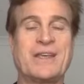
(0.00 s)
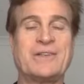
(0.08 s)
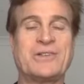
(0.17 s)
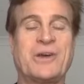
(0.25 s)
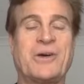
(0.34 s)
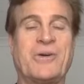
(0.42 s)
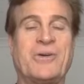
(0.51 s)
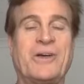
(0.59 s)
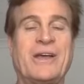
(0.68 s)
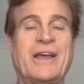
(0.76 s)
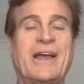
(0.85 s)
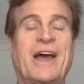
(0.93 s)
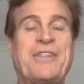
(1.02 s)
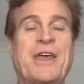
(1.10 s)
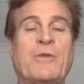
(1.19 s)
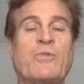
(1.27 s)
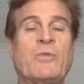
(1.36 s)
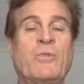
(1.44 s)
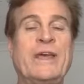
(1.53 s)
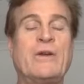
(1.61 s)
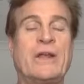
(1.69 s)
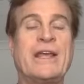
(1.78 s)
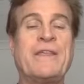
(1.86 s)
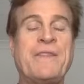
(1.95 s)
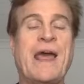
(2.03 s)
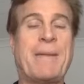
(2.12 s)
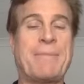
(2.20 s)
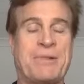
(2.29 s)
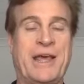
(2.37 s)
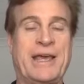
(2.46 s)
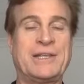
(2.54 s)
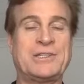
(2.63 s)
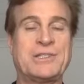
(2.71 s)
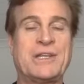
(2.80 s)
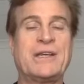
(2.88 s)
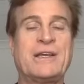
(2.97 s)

So I think when we're in that place,